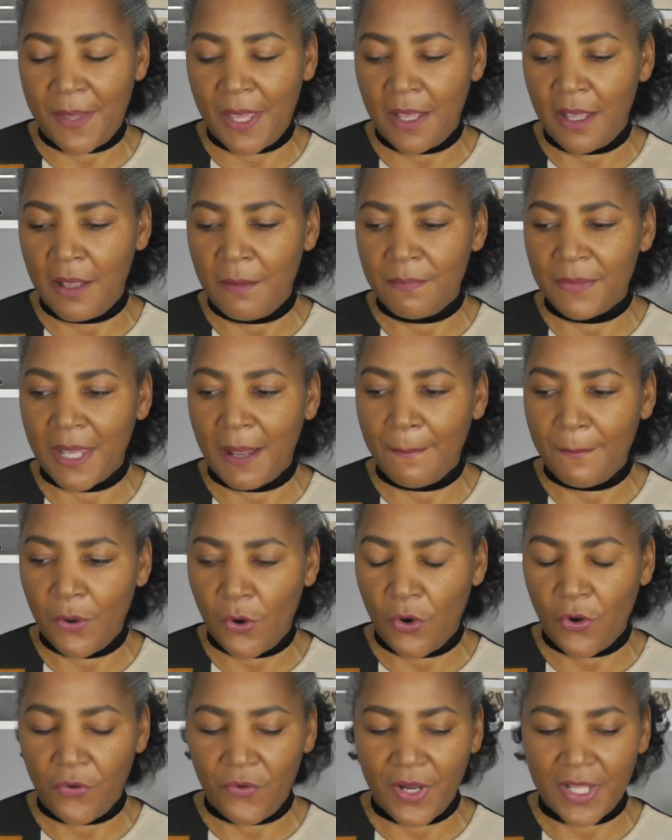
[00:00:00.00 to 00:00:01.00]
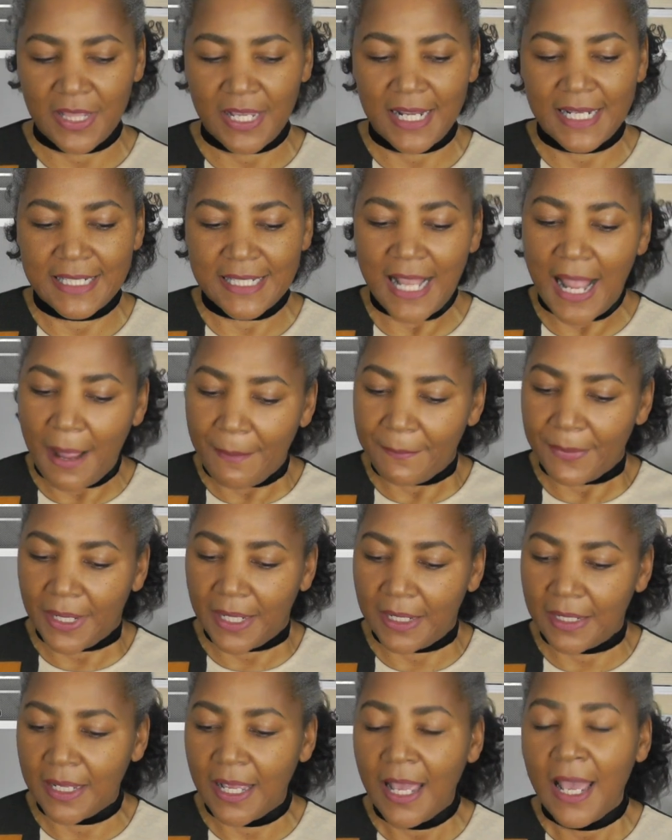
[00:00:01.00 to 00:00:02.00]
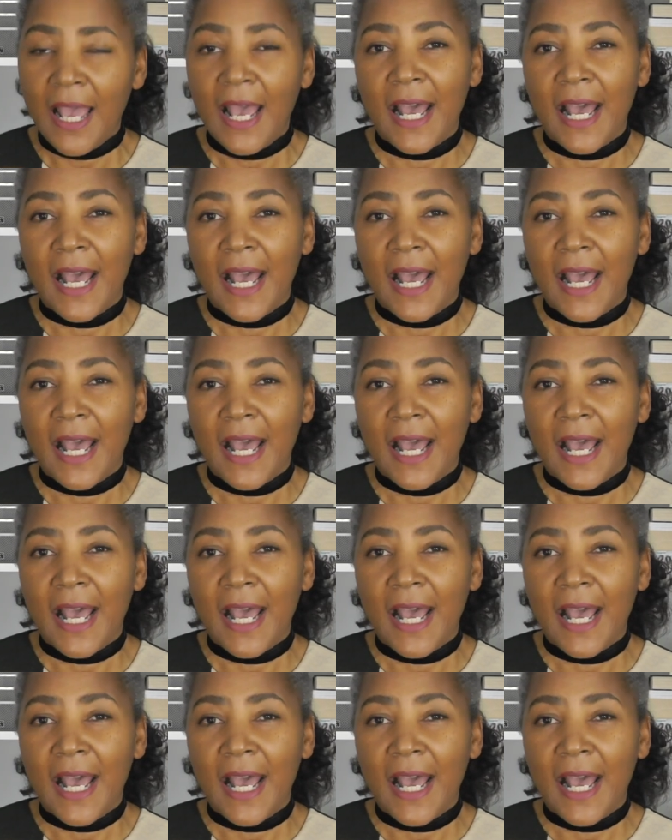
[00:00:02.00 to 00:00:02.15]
um, that puckering that is happening